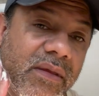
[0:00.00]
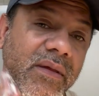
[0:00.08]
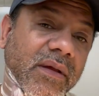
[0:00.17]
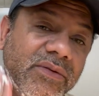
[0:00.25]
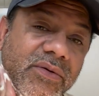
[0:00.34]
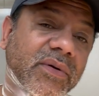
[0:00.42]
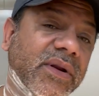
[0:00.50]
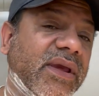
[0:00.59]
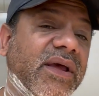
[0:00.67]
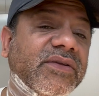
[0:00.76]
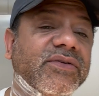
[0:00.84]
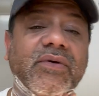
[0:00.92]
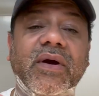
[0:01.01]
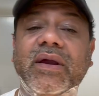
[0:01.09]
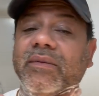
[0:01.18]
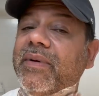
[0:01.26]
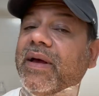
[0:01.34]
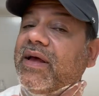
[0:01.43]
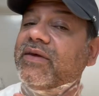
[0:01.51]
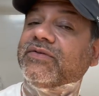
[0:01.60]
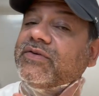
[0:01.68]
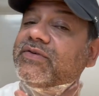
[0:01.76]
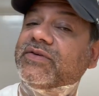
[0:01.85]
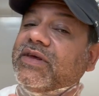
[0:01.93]
I'll do an against grain pass
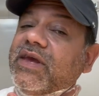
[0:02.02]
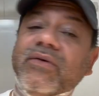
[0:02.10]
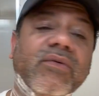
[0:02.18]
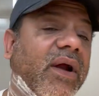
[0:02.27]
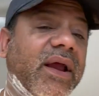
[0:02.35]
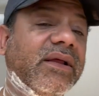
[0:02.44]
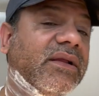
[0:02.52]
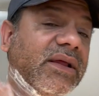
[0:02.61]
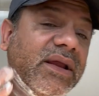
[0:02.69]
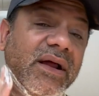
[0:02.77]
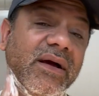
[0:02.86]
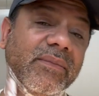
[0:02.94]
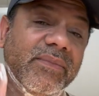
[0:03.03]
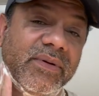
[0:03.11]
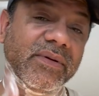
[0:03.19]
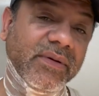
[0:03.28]
just to get right, clean up.